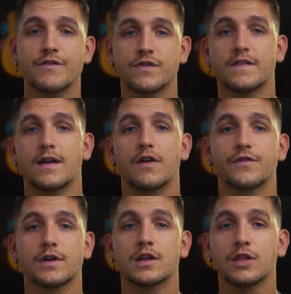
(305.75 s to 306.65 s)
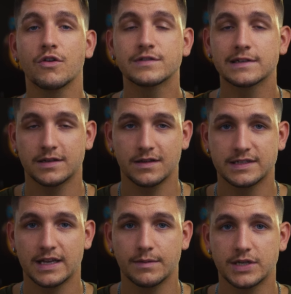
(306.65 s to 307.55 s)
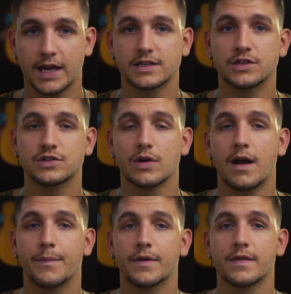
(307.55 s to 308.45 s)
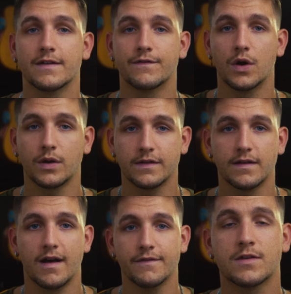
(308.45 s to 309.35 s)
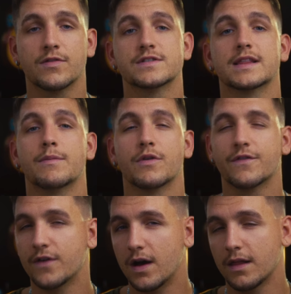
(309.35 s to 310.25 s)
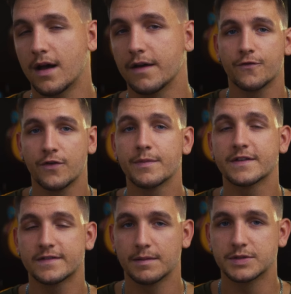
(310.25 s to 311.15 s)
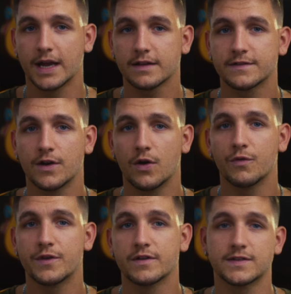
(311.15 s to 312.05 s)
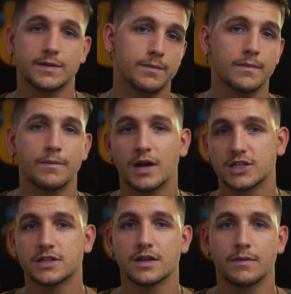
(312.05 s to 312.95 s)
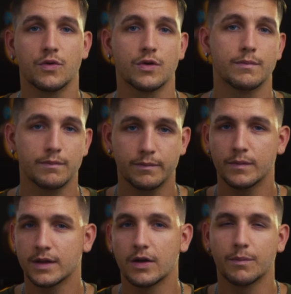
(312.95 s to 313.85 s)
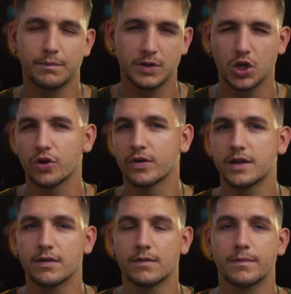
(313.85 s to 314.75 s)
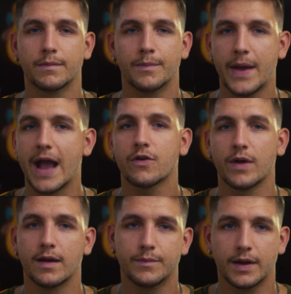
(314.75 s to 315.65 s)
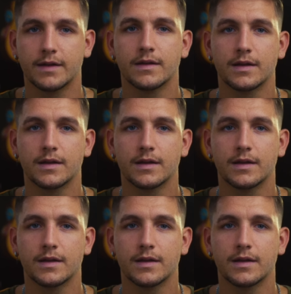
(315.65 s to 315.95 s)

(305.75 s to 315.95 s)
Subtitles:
yourself closer to the subject to drop the focus off, so there's a lot more fall off from the subject, so there's a much more, blurrier background, but